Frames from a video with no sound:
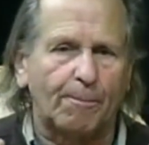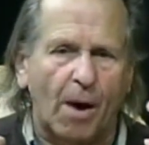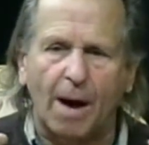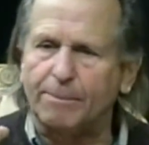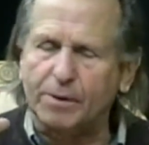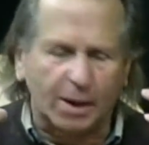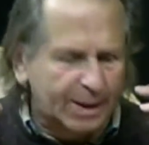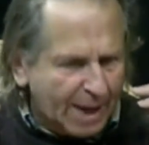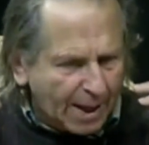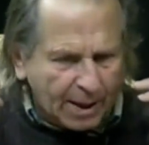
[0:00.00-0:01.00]
Bob, you
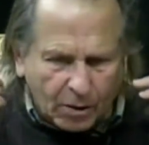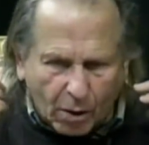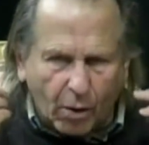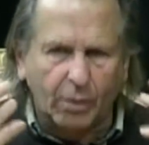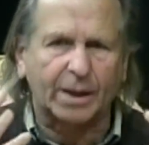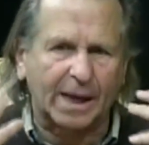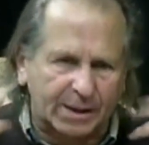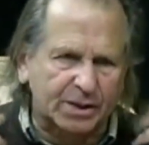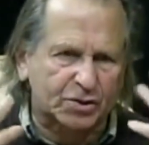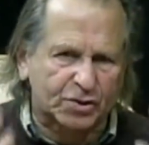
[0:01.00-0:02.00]
got to go and
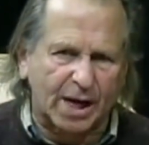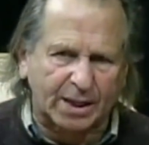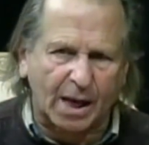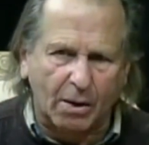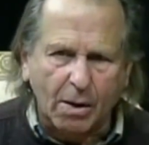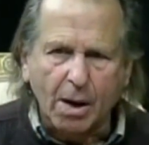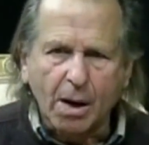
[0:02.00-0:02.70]
get this checked out.